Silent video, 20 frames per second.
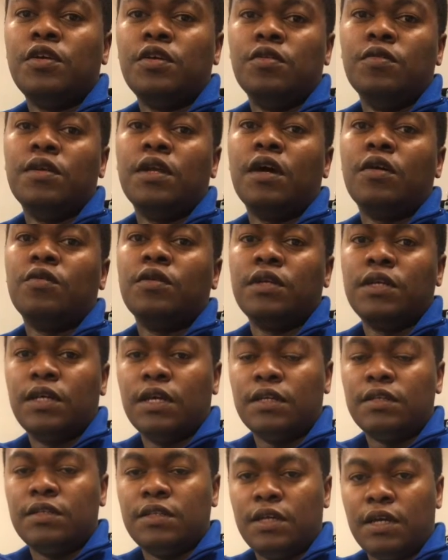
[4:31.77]
you're not gonna
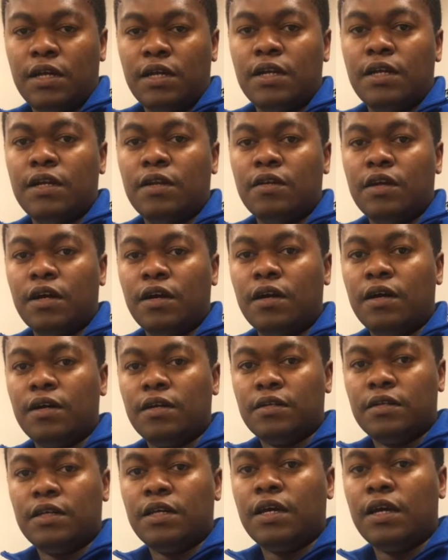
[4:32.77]
get the
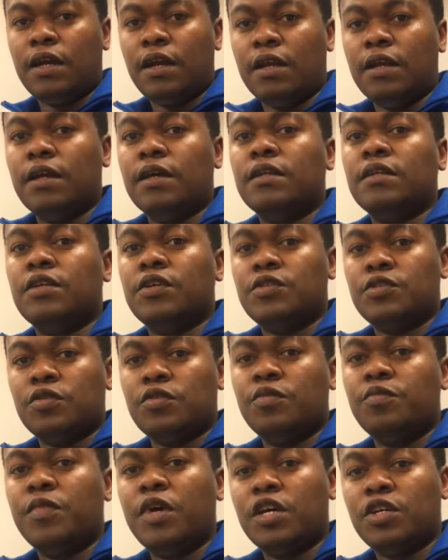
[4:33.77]
internet. So
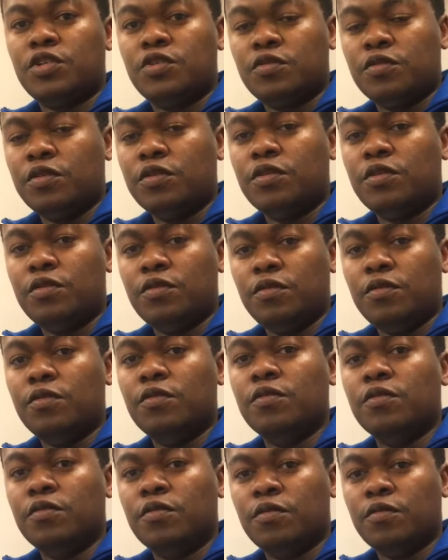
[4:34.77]
make sure
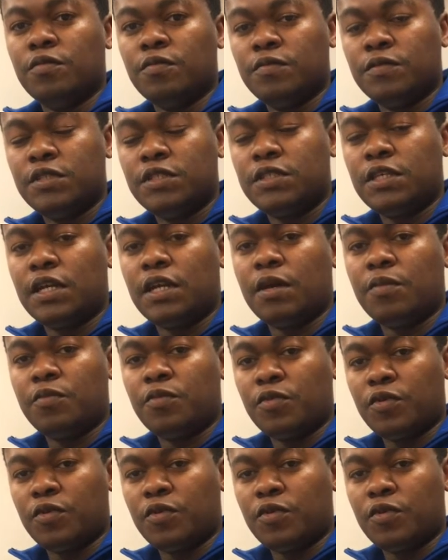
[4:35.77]
you set up